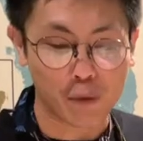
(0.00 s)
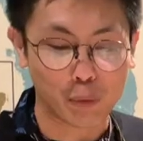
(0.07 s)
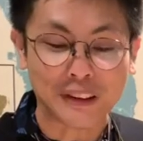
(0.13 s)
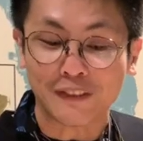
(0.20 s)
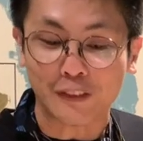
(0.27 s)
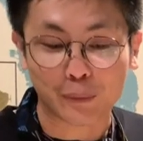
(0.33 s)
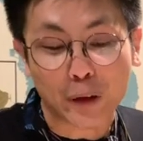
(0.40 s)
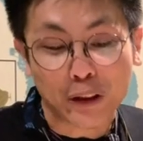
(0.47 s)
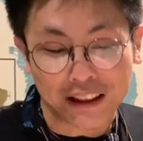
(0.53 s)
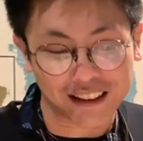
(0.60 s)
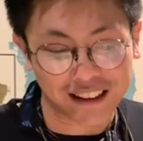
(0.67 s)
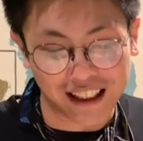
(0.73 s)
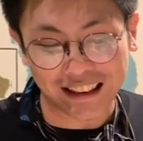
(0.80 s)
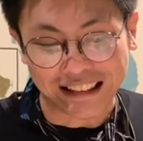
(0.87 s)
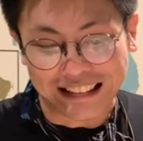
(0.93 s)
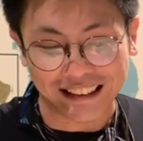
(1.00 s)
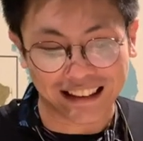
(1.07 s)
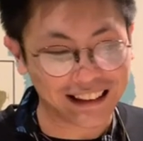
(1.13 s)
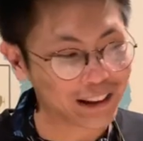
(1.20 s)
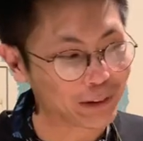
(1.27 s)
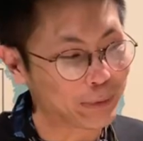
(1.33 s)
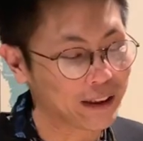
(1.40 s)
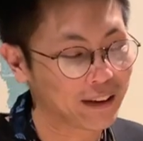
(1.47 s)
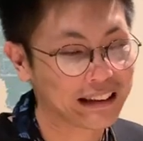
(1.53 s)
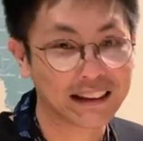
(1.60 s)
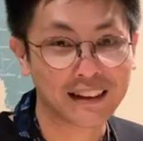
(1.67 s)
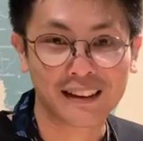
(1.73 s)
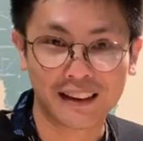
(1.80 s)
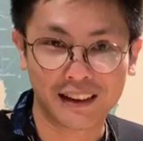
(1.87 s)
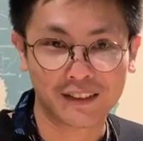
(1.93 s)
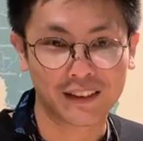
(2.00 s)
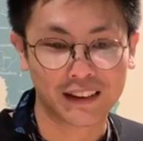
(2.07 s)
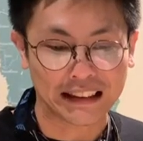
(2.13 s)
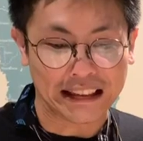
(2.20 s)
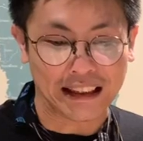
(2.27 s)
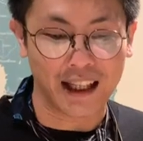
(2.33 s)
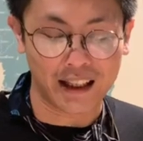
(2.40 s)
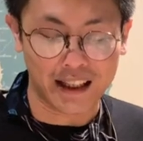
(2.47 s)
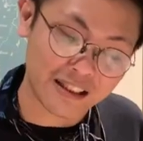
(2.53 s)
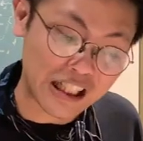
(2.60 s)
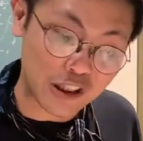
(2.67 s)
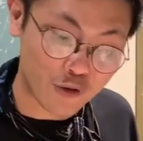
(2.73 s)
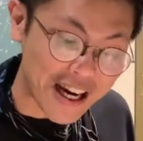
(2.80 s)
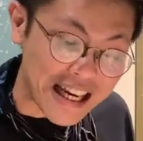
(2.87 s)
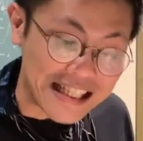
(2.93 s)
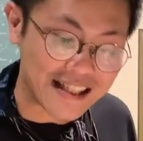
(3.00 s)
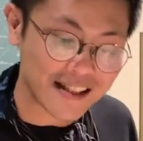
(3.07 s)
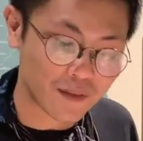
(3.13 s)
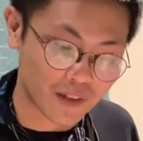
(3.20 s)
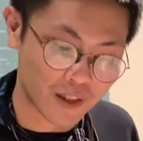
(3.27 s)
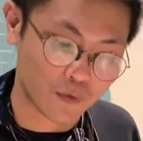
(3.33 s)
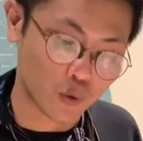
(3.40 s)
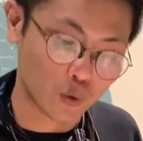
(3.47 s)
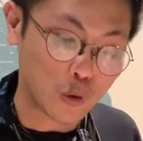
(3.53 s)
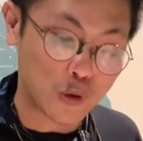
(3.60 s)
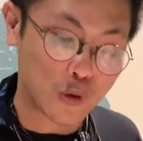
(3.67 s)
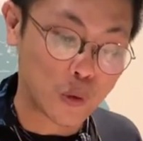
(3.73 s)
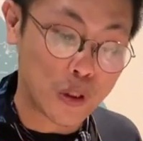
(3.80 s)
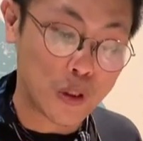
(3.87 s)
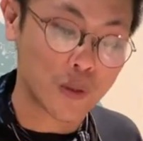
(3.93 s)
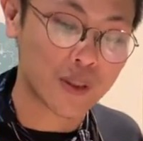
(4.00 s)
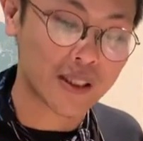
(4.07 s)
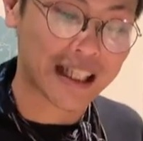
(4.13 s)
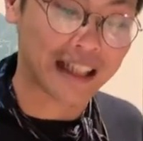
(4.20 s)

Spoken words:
one of the most exciting things about these sleeves is that the address of the photo studios